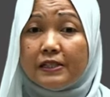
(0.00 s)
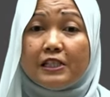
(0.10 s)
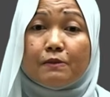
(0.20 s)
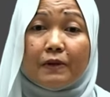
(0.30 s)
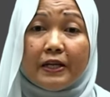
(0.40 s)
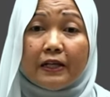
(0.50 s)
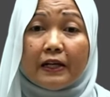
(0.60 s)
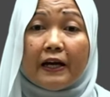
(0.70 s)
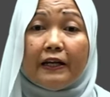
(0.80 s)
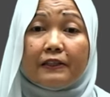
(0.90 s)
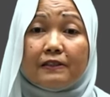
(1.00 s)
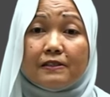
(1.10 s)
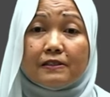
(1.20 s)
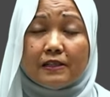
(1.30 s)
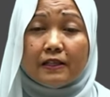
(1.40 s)
display the
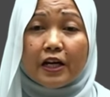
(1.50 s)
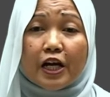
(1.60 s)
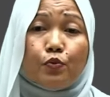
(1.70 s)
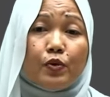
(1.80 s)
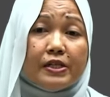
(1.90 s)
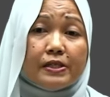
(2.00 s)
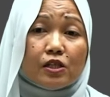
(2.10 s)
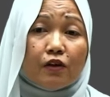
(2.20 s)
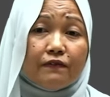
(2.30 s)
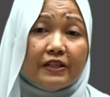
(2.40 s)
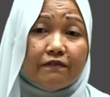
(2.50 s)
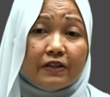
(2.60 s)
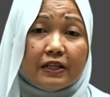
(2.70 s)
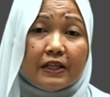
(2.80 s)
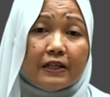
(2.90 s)
characteristic and ways of living
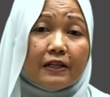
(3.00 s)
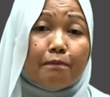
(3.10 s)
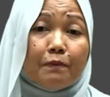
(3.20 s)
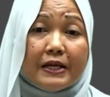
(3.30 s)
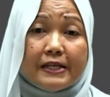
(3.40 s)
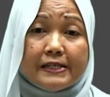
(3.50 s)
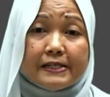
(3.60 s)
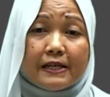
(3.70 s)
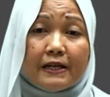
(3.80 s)
in a place,